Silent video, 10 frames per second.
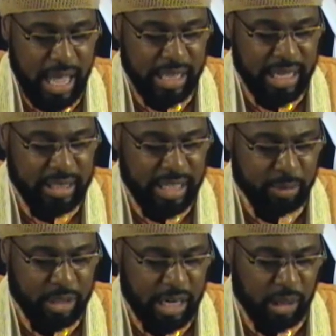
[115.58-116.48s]
And they
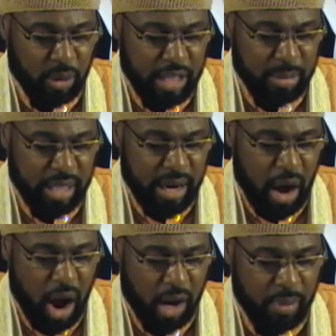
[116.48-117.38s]
tempted Elohim in their
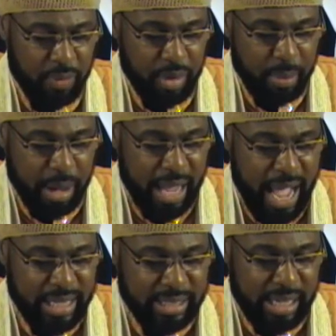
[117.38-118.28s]
heart by
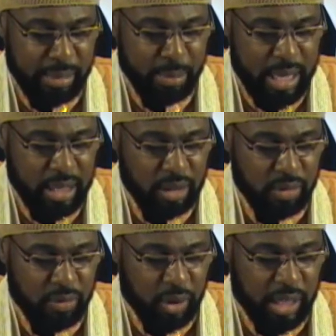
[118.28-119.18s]
asking meat
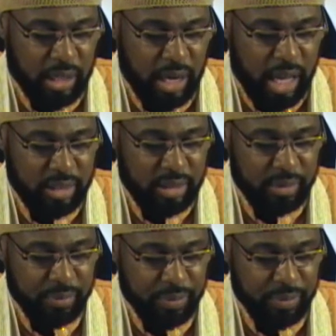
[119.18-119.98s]
for their lust.